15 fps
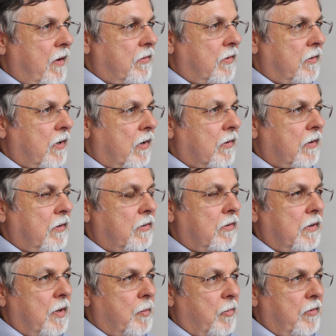after talking
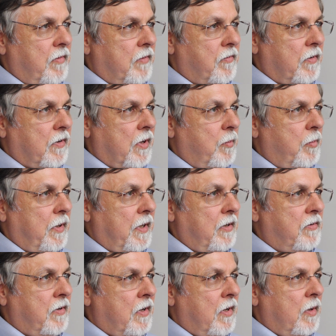to a number of different
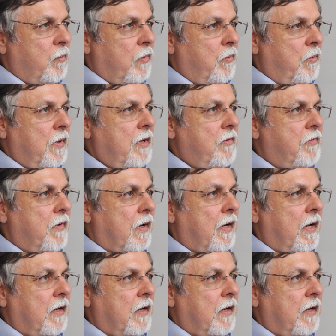companies, we really felt